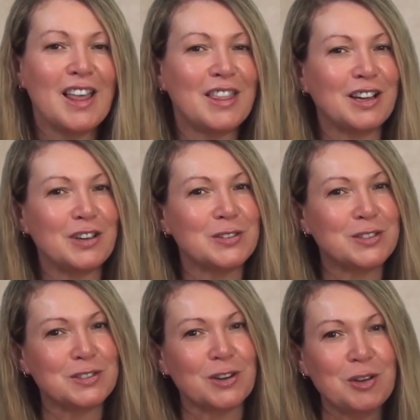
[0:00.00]
Thank you
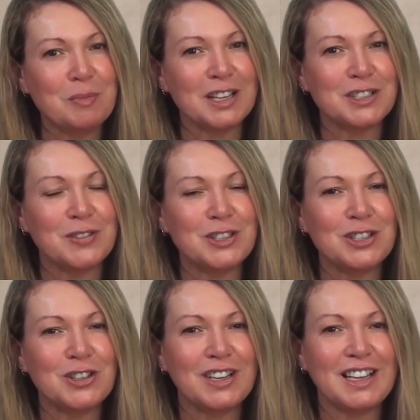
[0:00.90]
so much for
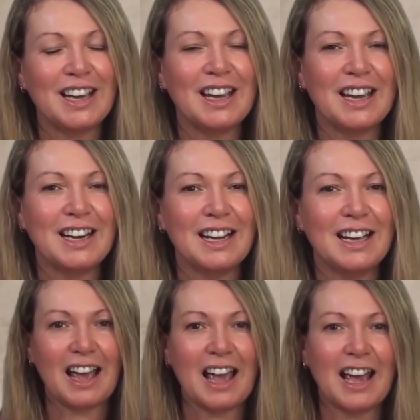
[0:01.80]
tuning in
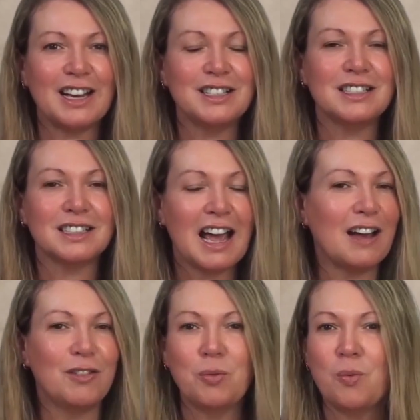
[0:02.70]
and
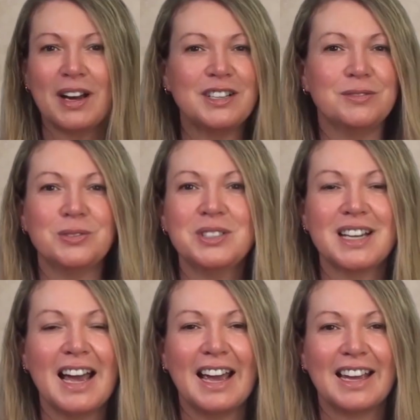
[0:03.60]
have a wonderful
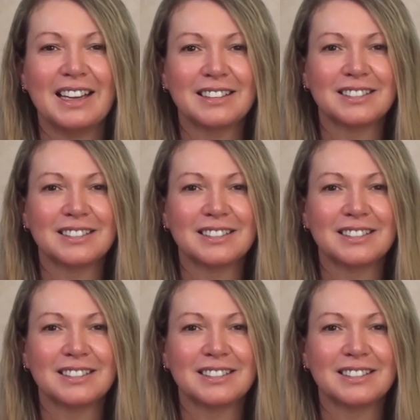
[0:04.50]
day.